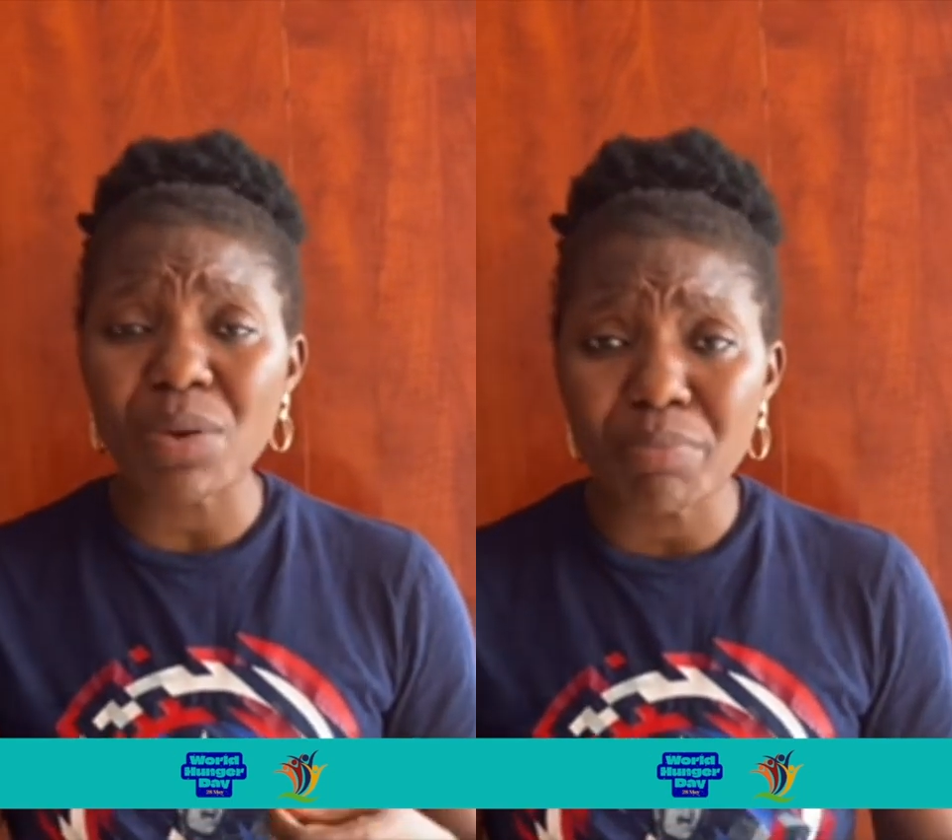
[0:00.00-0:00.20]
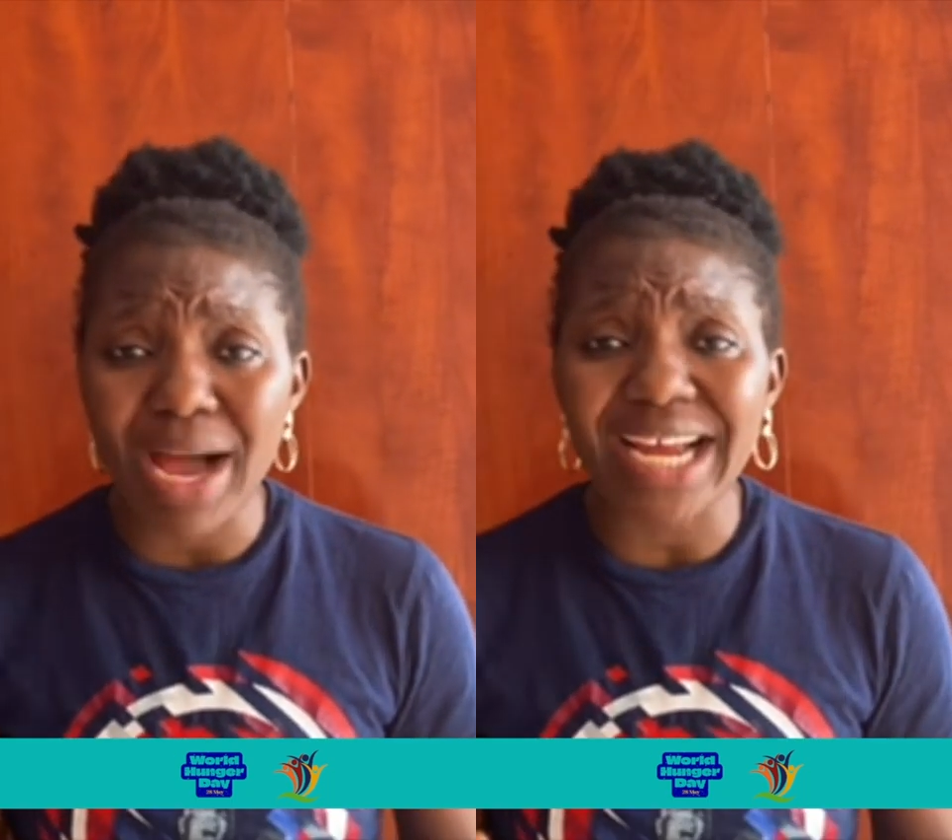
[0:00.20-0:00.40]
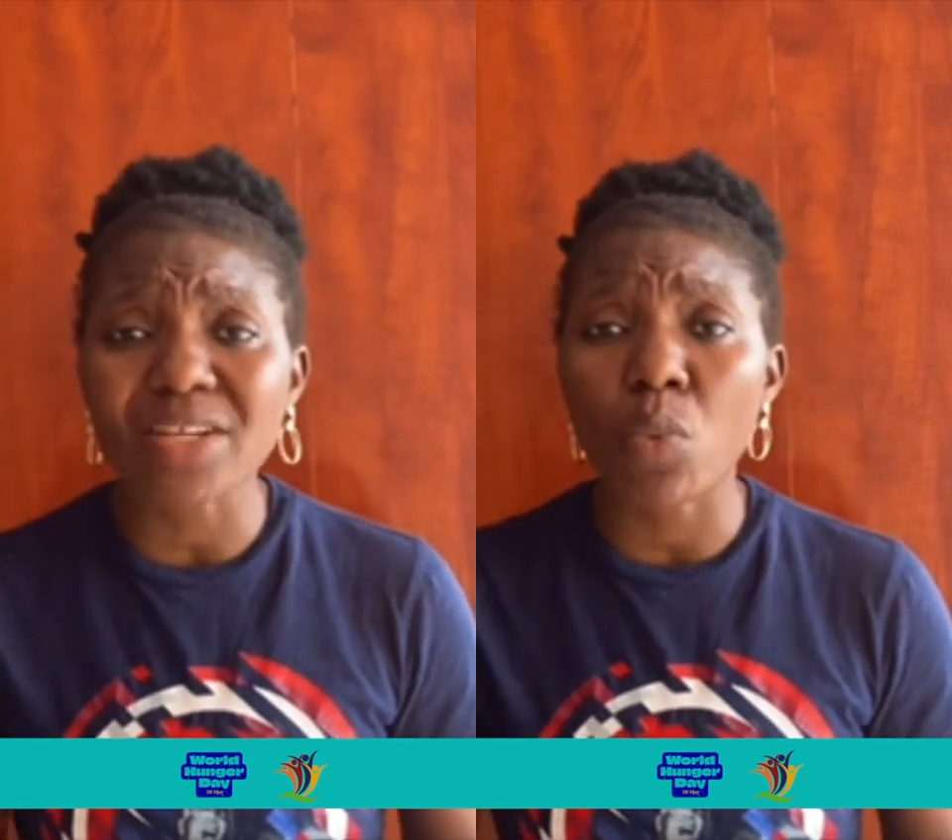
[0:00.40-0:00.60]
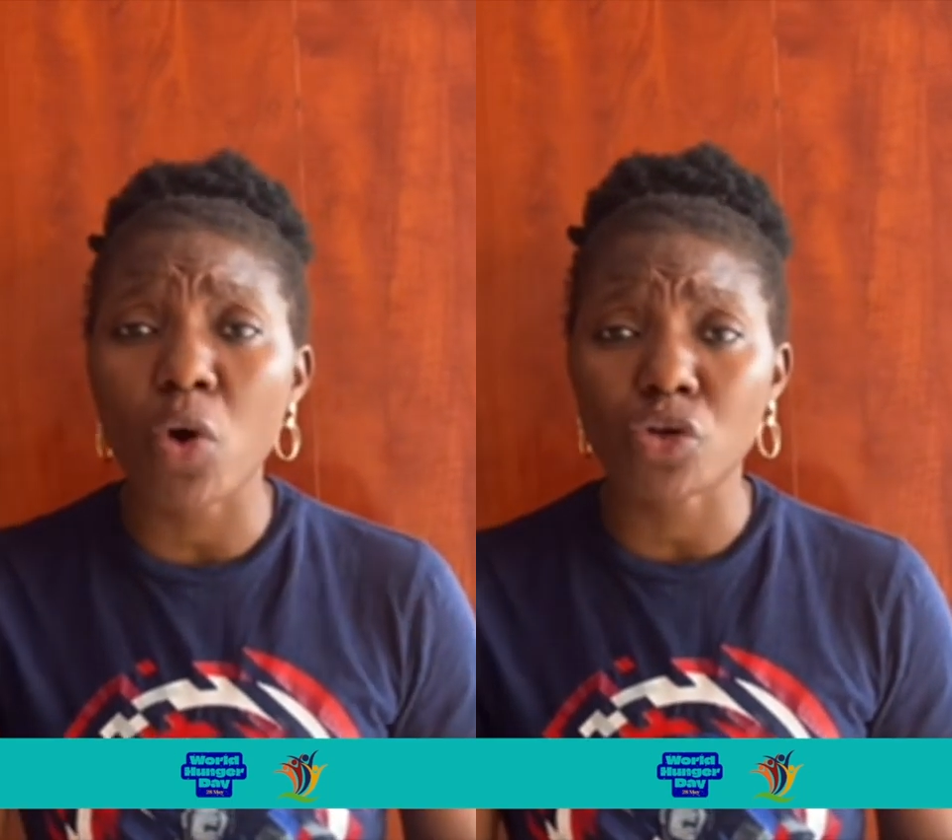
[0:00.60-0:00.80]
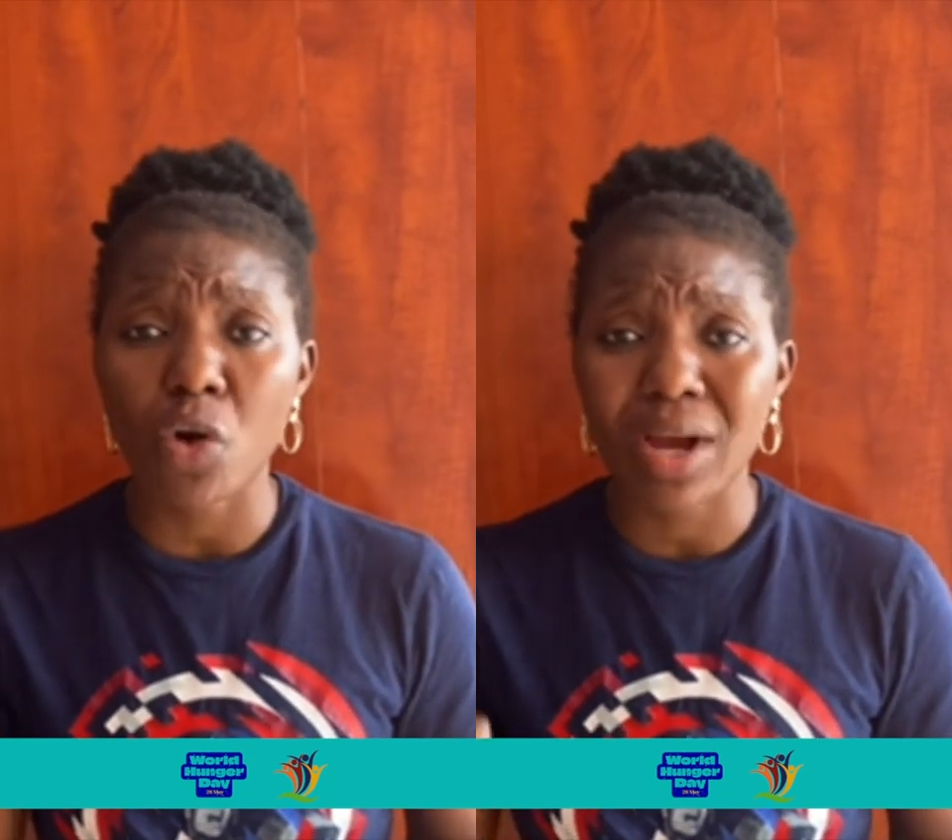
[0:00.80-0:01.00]
we mark the
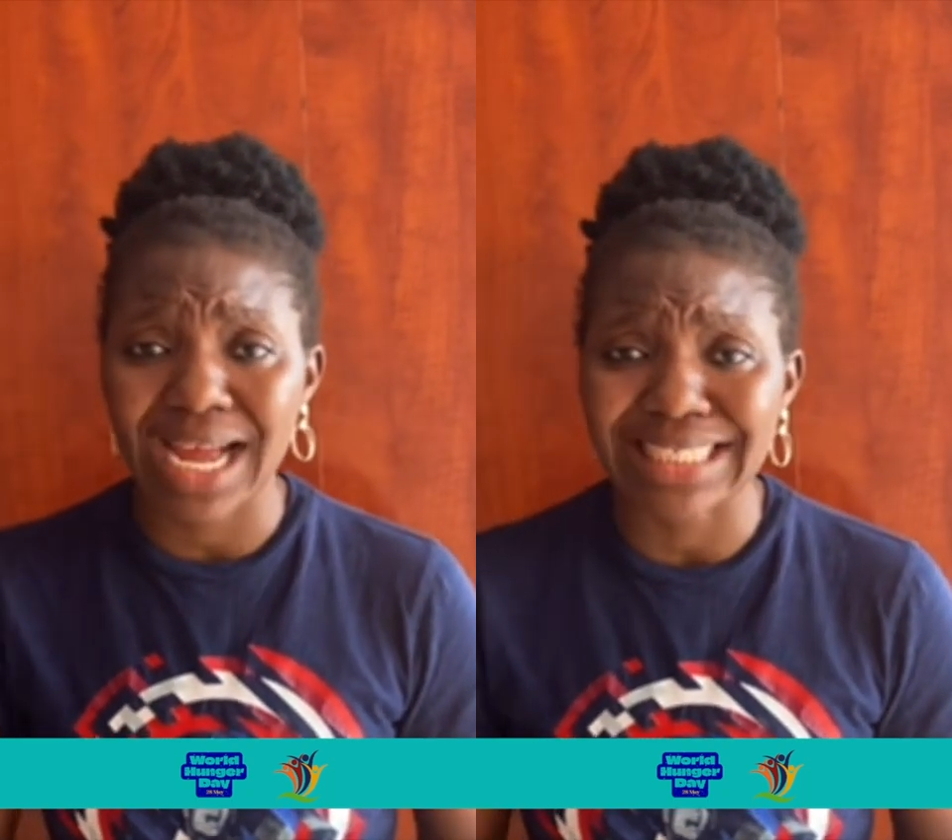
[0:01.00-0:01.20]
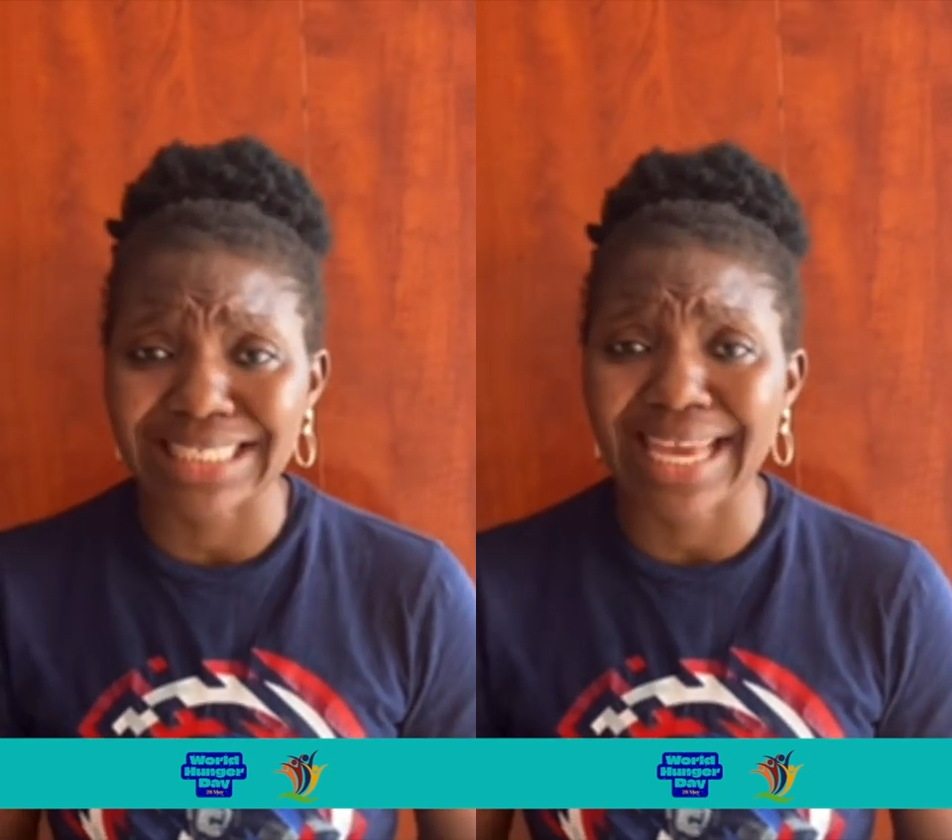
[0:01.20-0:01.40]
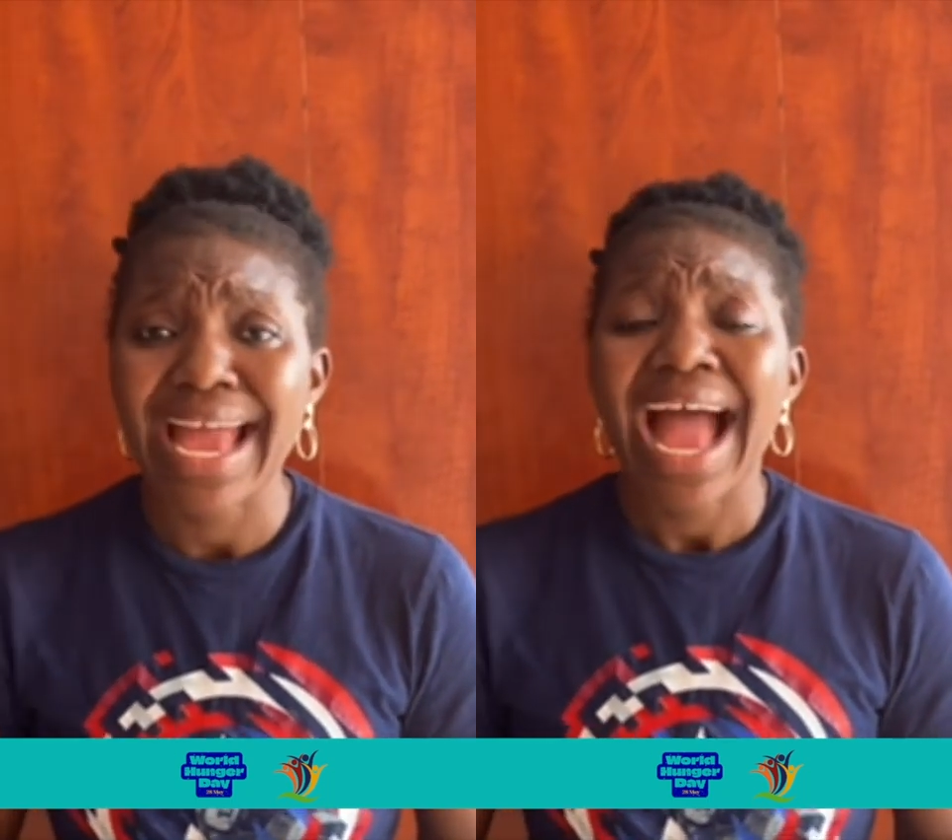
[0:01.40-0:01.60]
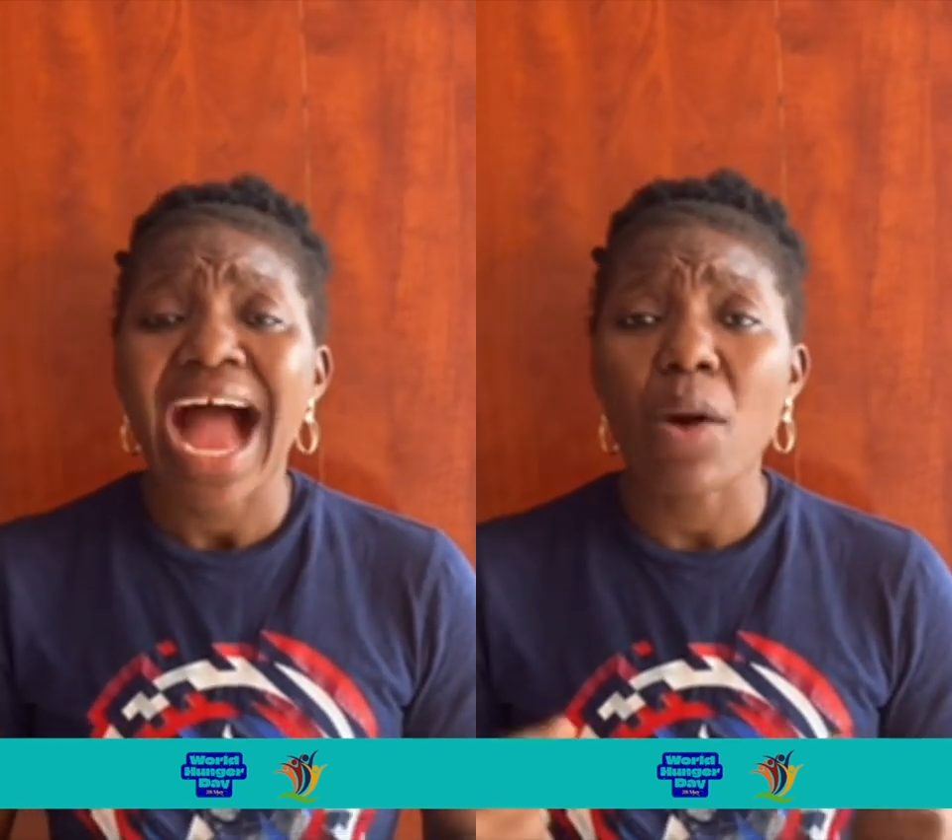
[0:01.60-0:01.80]
World Hunger Day,